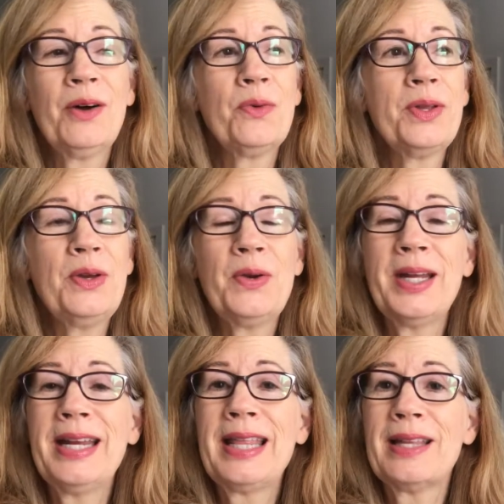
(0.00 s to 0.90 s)
with you
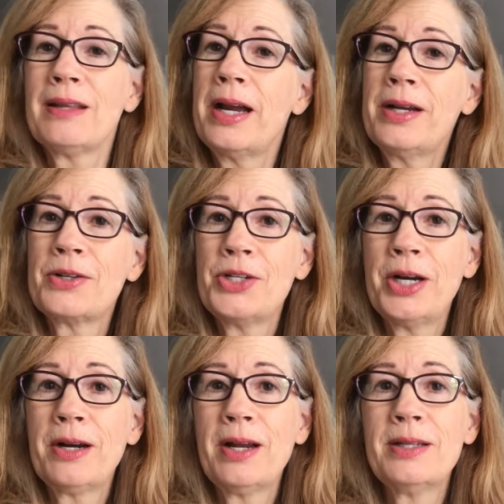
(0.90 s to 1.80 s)
hitting the like,
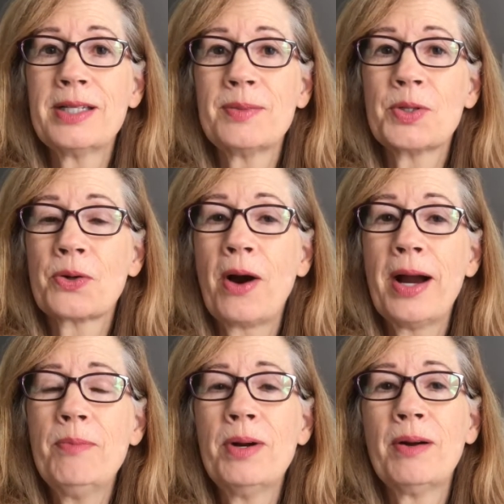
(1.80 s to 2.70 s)
share, and
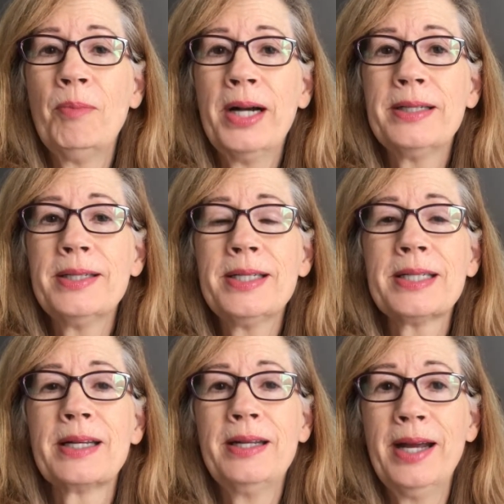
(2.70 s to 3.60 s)
subscribe buttons
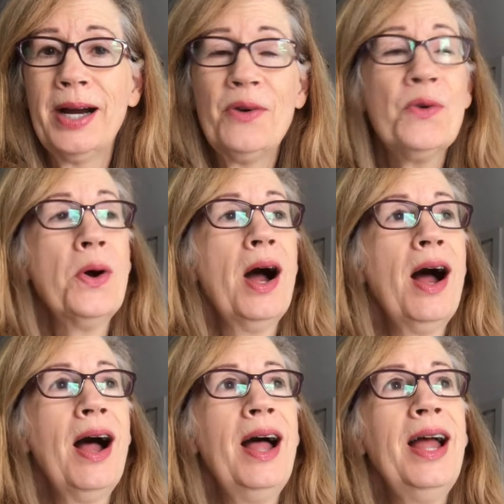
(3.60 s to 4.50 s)
now.
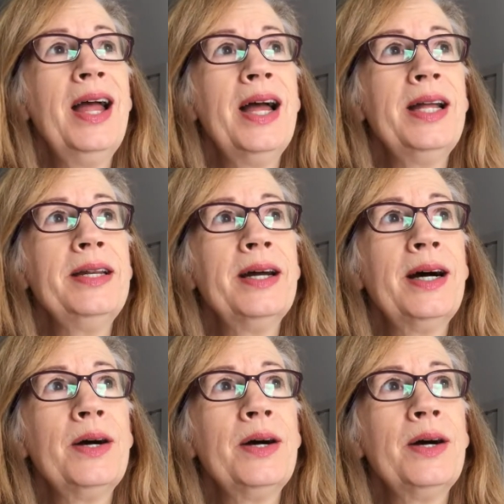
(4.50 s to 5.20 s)
And